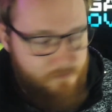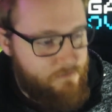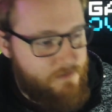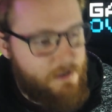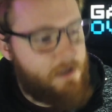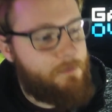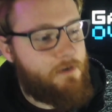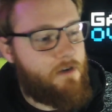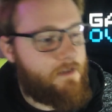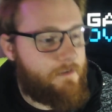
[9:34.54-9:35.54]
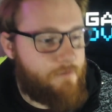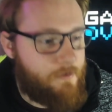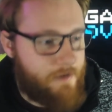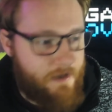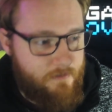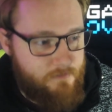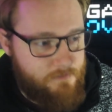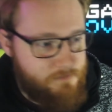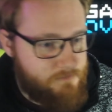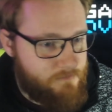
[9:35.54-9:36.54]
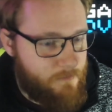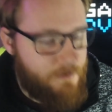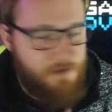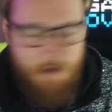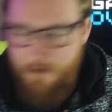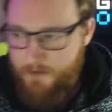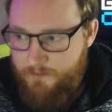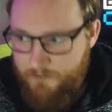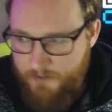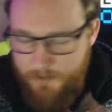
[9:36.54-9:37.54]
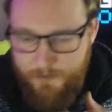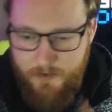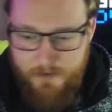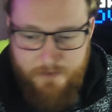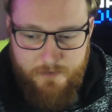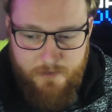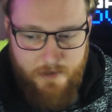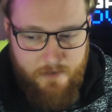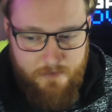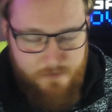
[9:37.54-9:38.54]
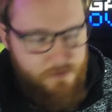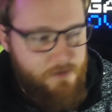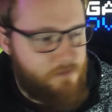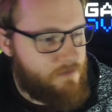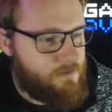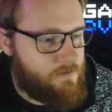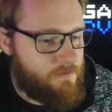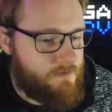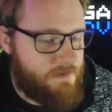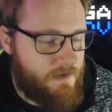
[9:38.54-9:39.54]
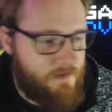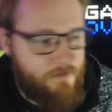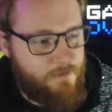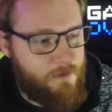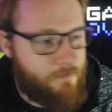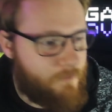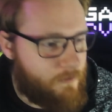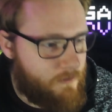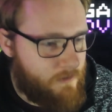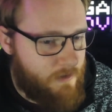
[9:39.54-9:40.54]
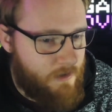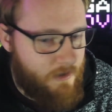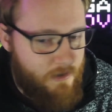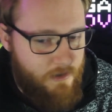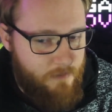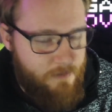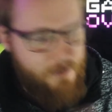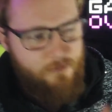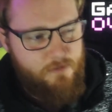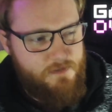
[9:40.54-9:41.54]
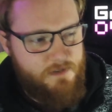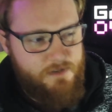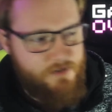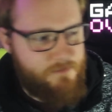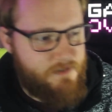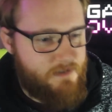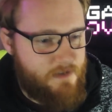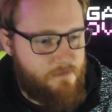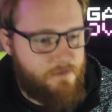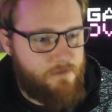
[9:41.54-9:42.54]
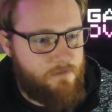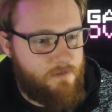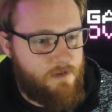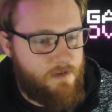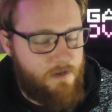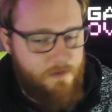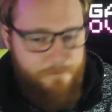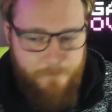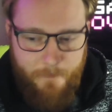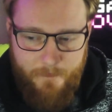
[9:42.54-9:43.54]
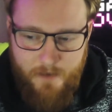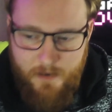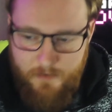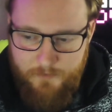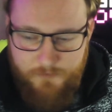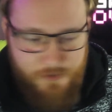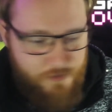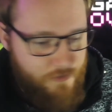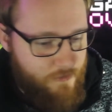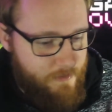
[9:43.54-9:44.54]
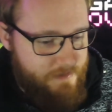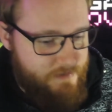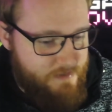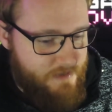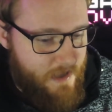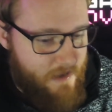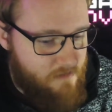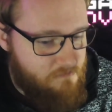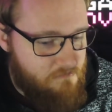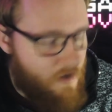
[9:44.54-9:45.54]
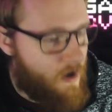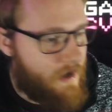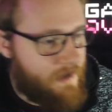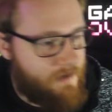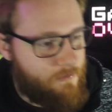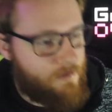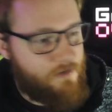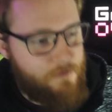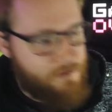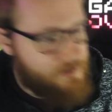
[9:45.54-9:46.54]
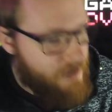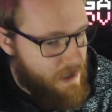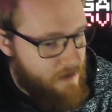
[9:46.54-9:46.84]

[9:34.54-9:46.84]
keep an eye on that view account. When you're live, keep an eye on that view account. If you're sitting at 3 or 4, but then all of a sudden it jumps to 7, you can always just say, hi, anyone new in chat,